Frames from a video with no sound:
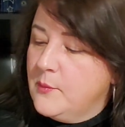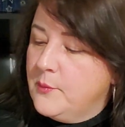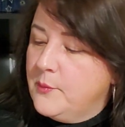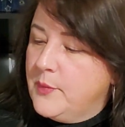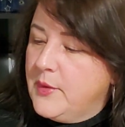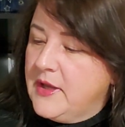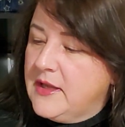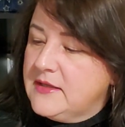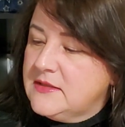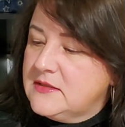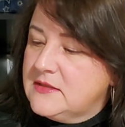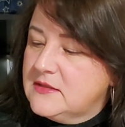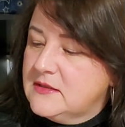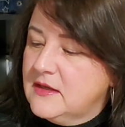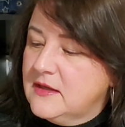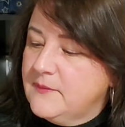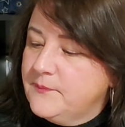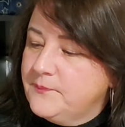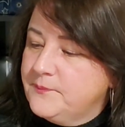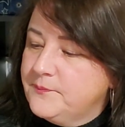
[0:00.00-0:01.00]
but
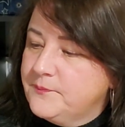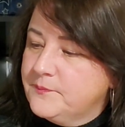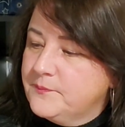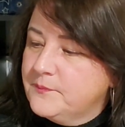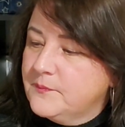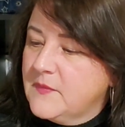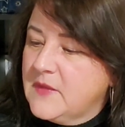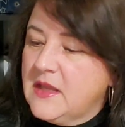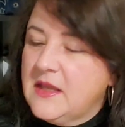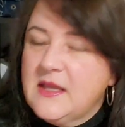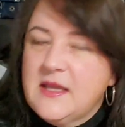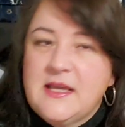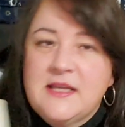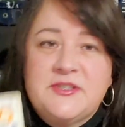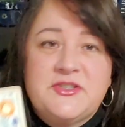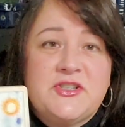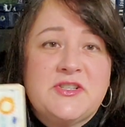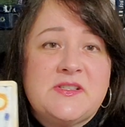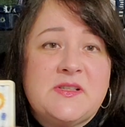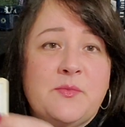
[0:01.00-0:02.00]

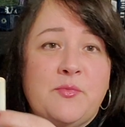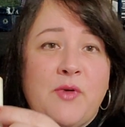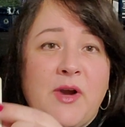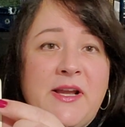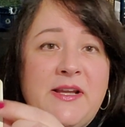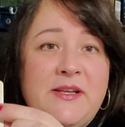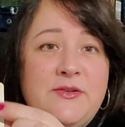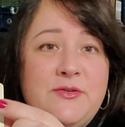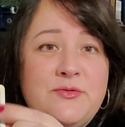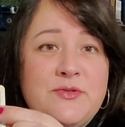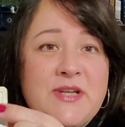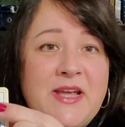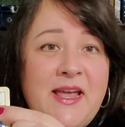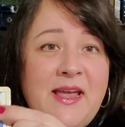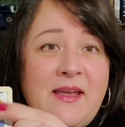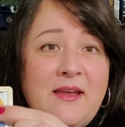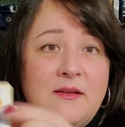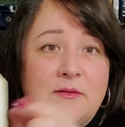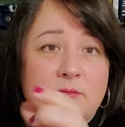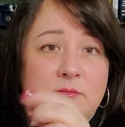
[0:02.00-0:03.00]
it's just a bright new
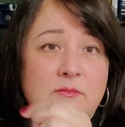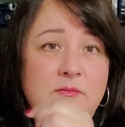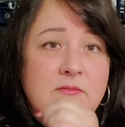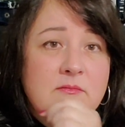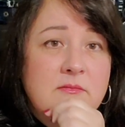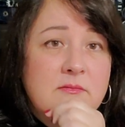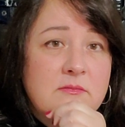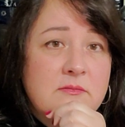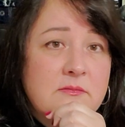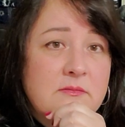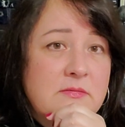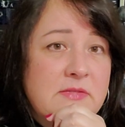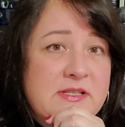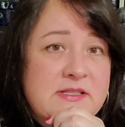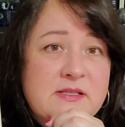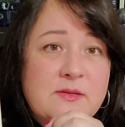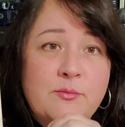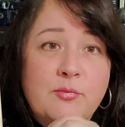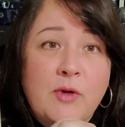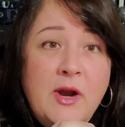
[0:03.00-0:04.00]
day.
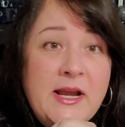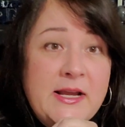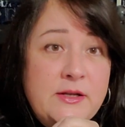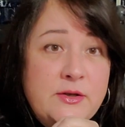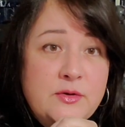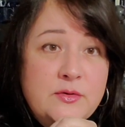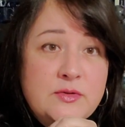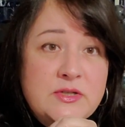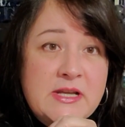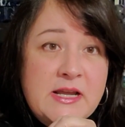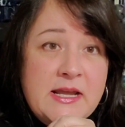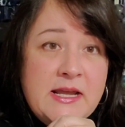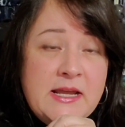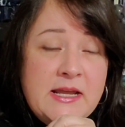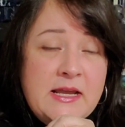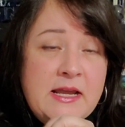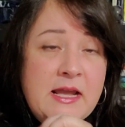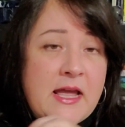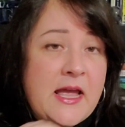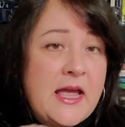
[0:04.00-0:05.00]
It's a bright new
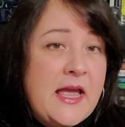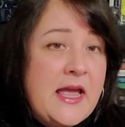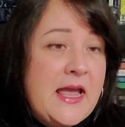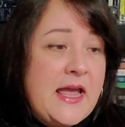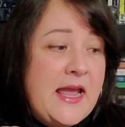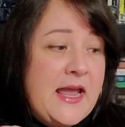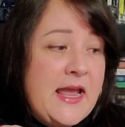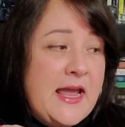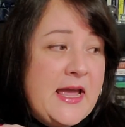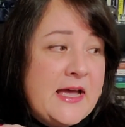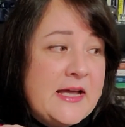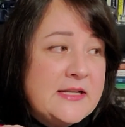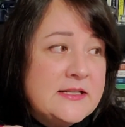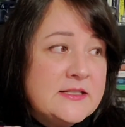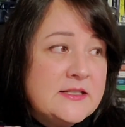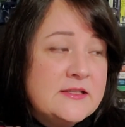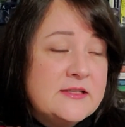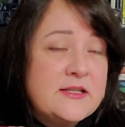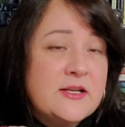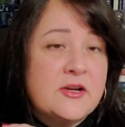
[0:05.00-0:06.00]
day,
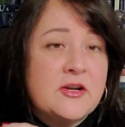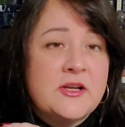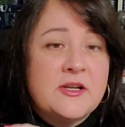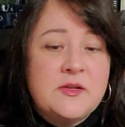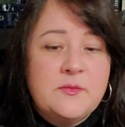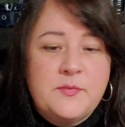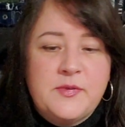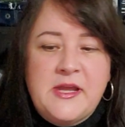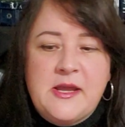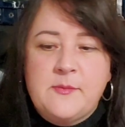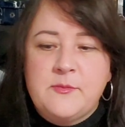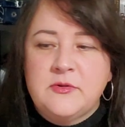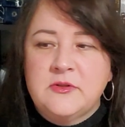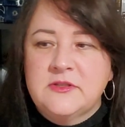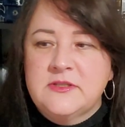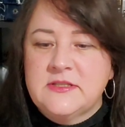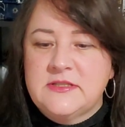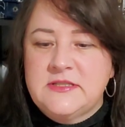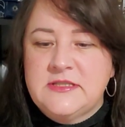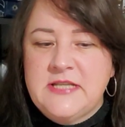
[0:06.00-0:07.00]
and they're going to be able
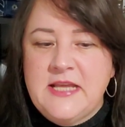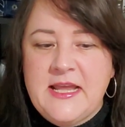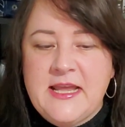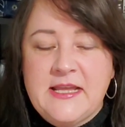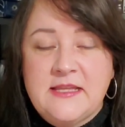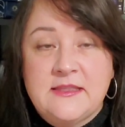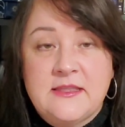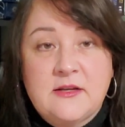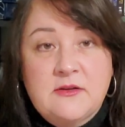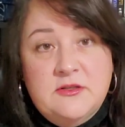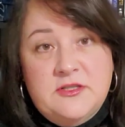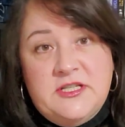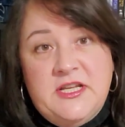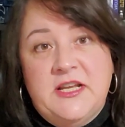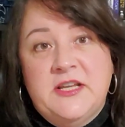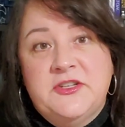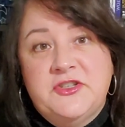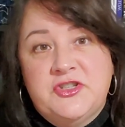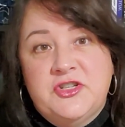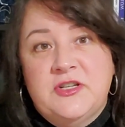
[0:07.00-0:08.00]
to take their
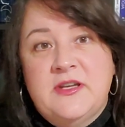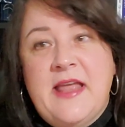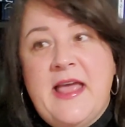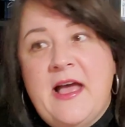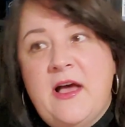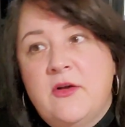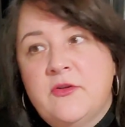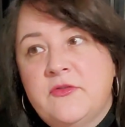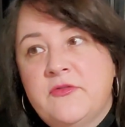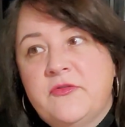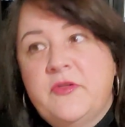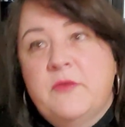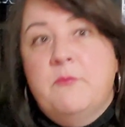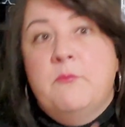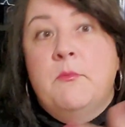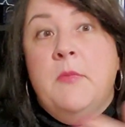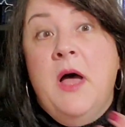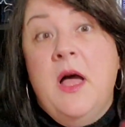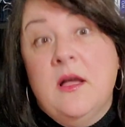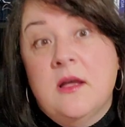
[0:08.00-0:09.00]
attention out of the
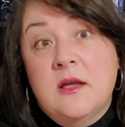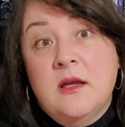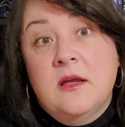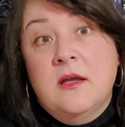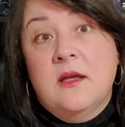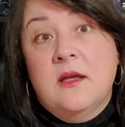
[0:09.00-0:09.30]
muck